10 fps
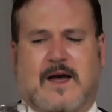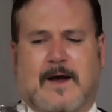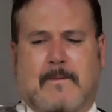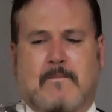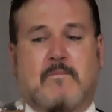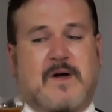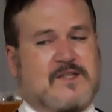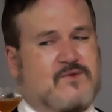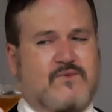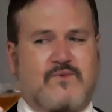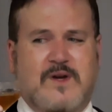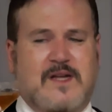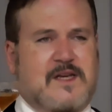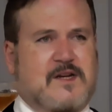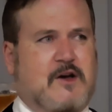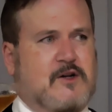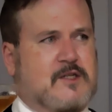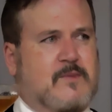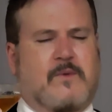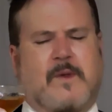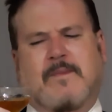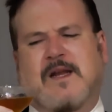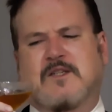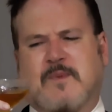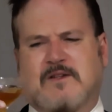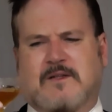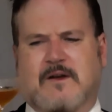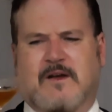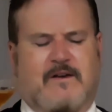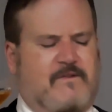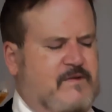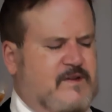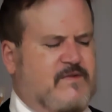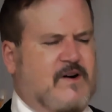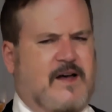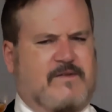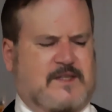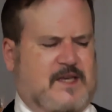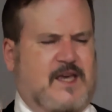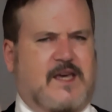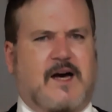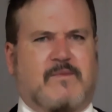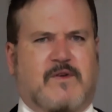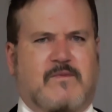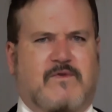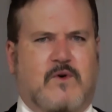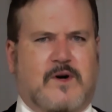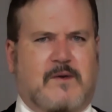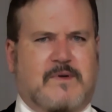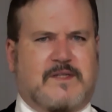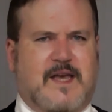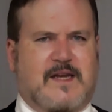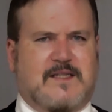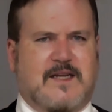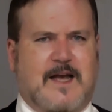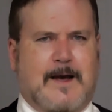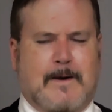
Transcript: But it's really noticeable. I mean, I suppose 55 is a kick up from 40%.